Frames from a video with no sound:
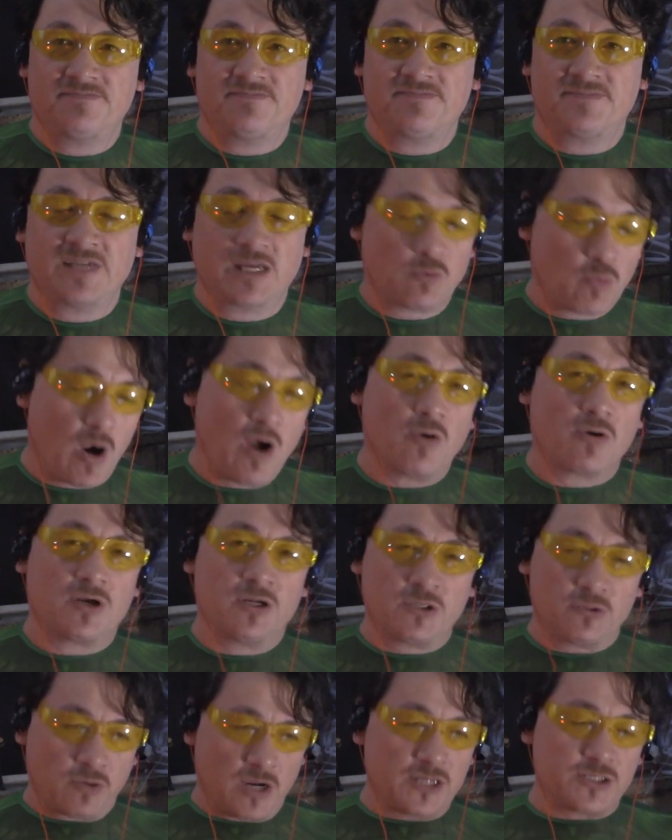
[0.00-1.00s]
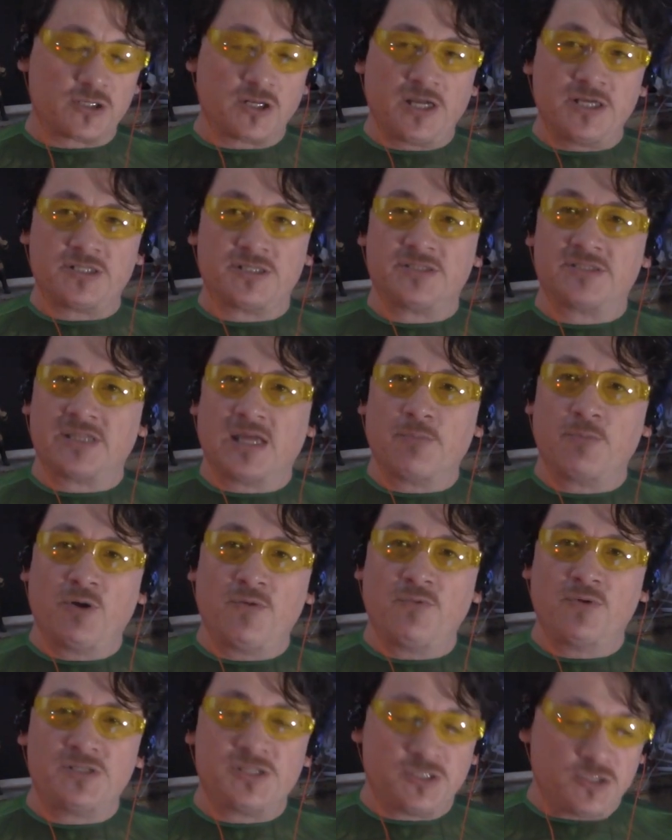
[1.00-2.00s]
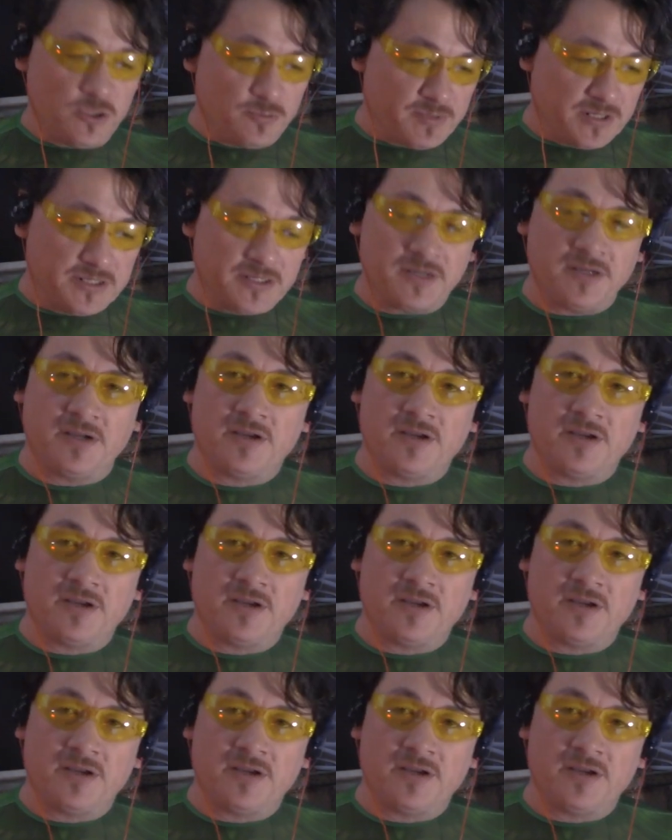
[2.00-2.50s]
It's like, wow, congratulations. That move was stupid.